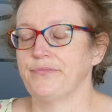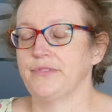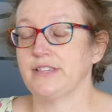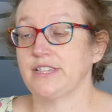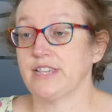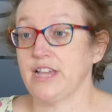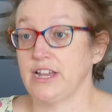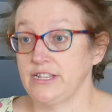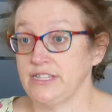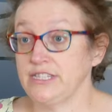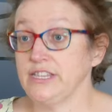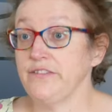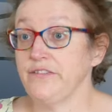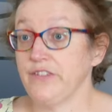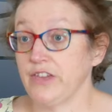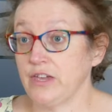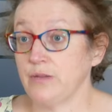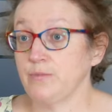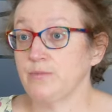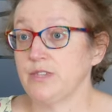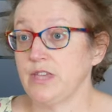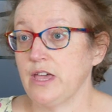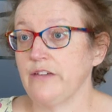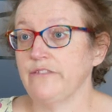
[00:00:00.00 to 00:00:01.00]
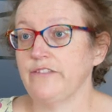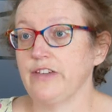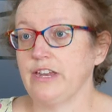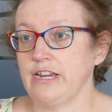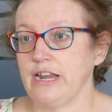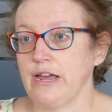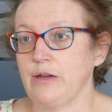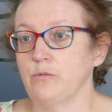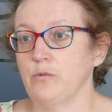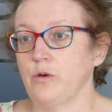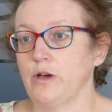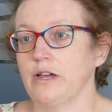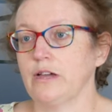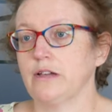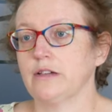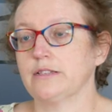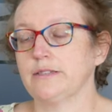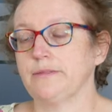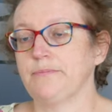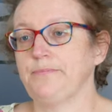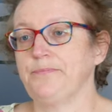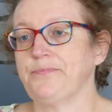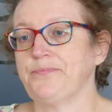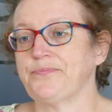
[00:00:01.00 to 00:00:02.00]
scientific observing
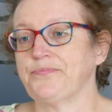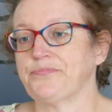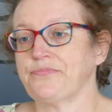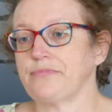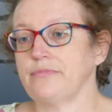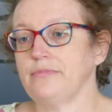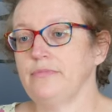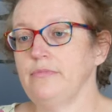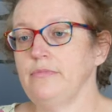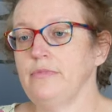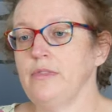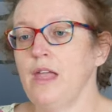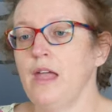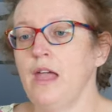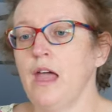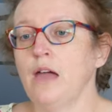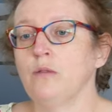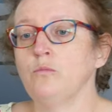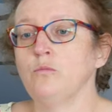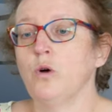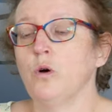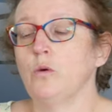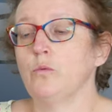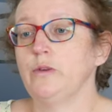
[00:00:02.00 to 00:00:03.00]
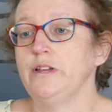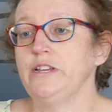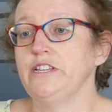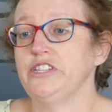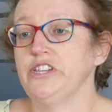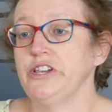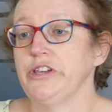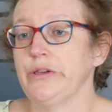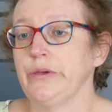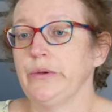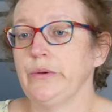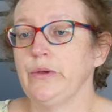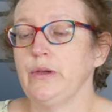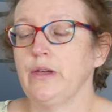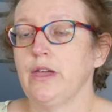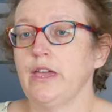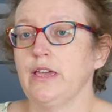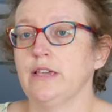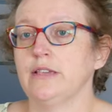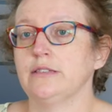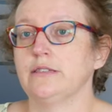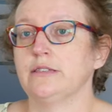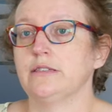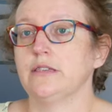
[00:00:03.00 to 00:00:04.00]
networks. And what we do
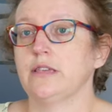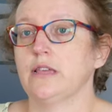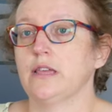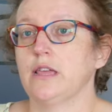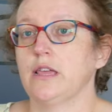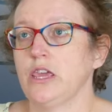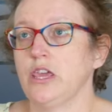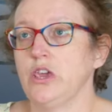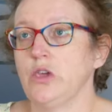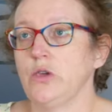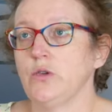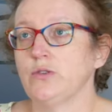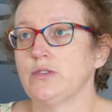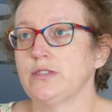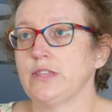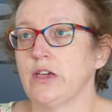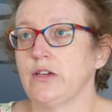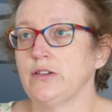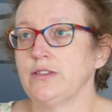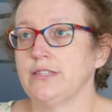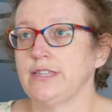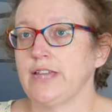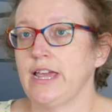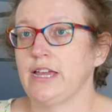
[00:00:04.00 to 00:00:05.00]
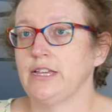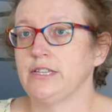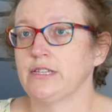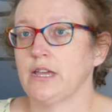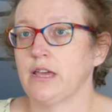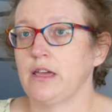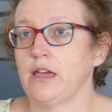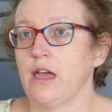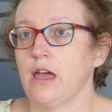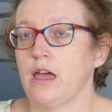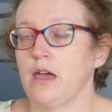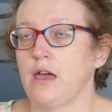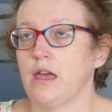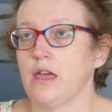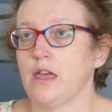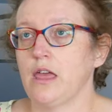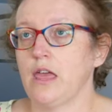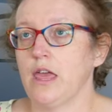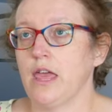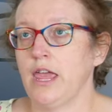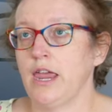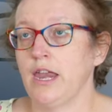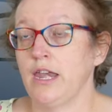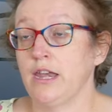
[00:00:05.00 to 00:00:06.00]
is use those data
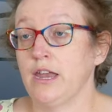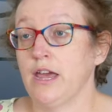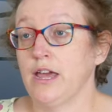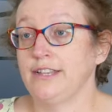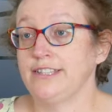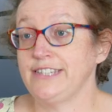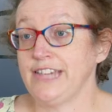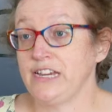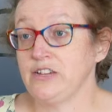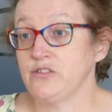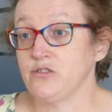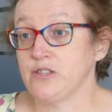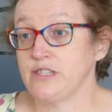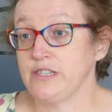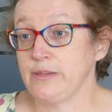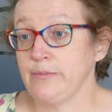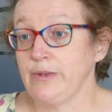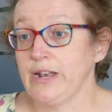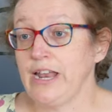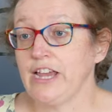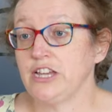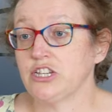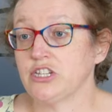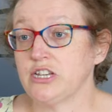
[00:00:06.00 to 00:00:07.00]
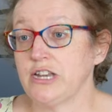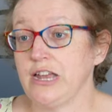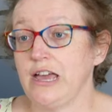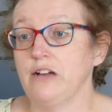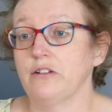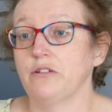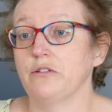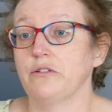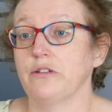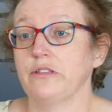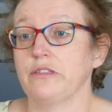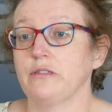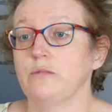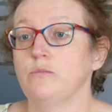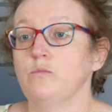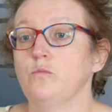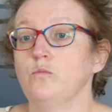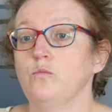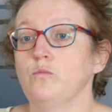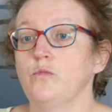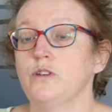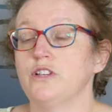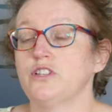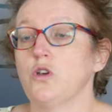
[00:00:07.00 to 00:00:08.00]
in a data assimilation
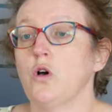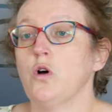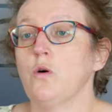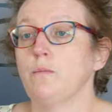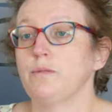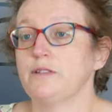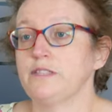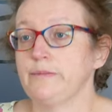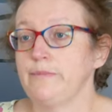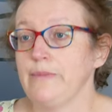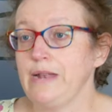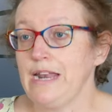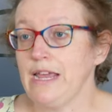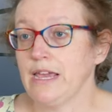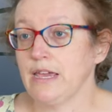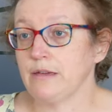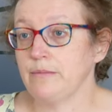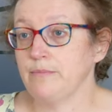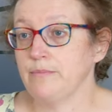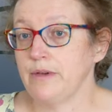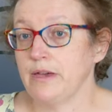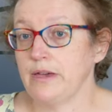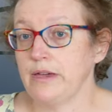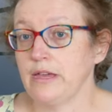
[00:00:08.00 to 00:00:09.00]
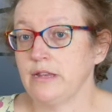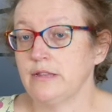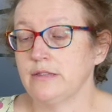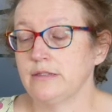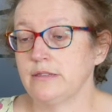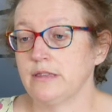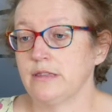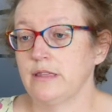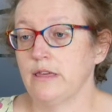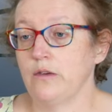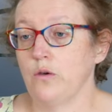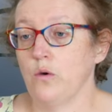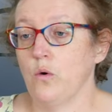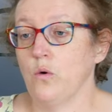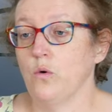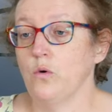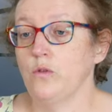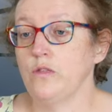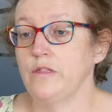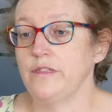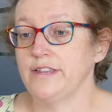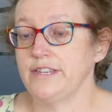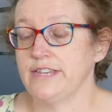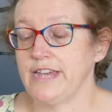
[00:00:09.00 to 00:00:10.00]
algorithm which optimally combines the,
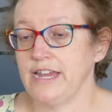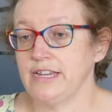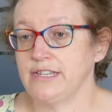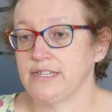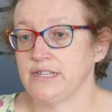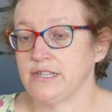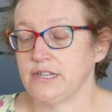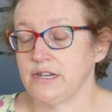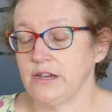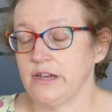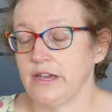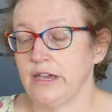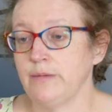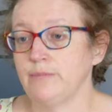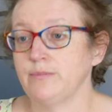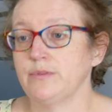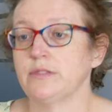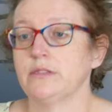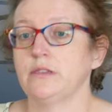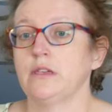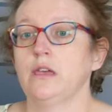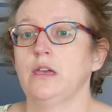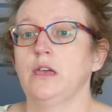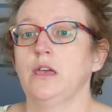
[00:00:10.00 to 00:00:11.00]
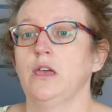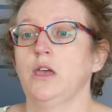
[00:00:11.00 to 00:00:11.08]
all the data types